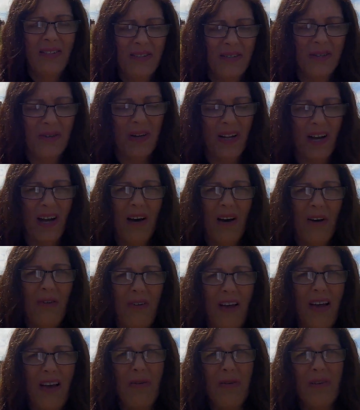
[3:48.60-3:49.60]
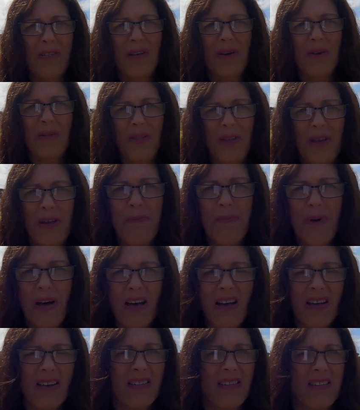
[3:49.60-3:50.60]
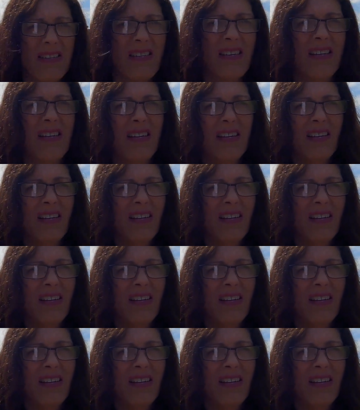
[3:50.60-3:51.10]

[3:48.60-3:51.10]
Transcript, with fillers: two and a half hours on the bus.